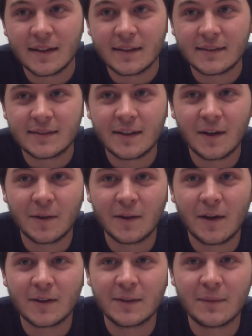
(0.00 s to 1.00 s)
So,
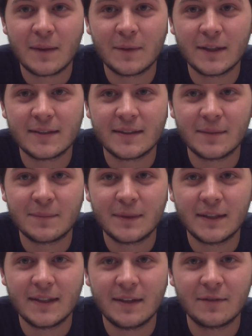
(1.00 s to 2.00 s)
long-term memory is
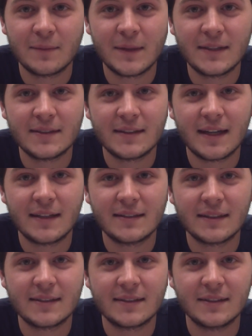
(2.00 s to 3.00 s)
simply information that
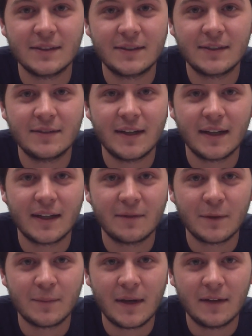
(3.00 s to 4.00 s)
is exclusive and
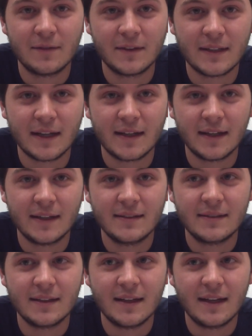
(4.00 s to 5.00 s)
can remain for
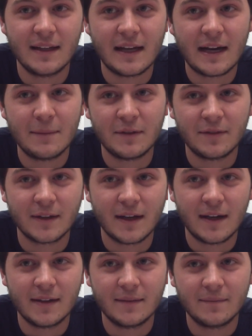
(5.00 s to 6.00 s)
decades and not be
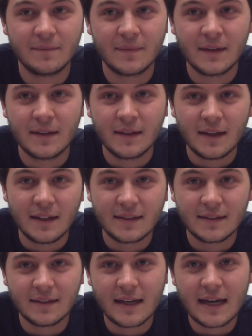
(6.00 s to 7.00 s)
forgotten. It
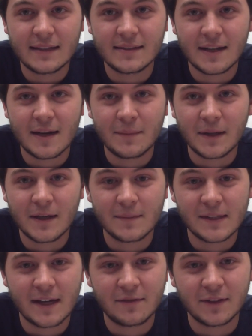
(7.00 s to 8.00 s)
is the last stop and
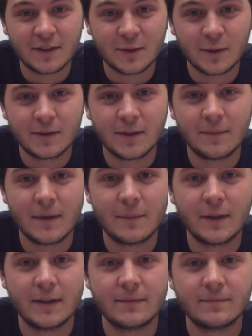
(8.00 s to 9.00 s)
comes after short-term memory.